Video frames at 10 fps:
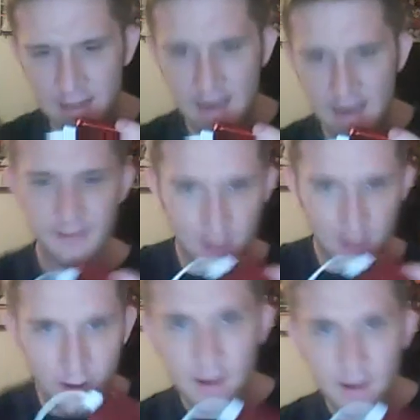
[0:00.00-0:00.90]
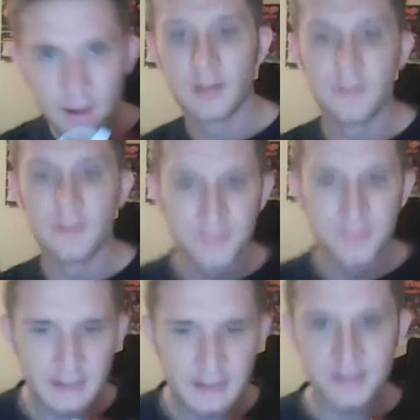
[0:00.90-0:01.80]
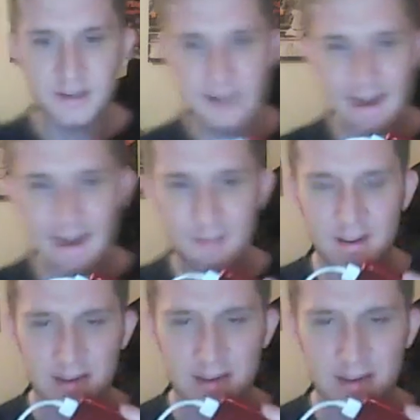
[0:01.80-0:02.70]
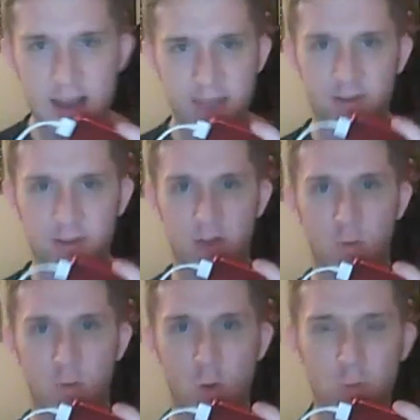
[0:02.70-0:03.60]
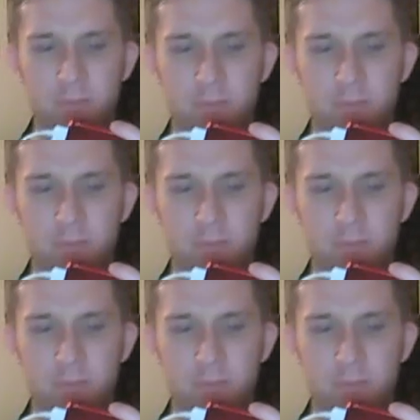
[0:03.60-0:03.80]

NFL. That's just kind of been his life," unquote.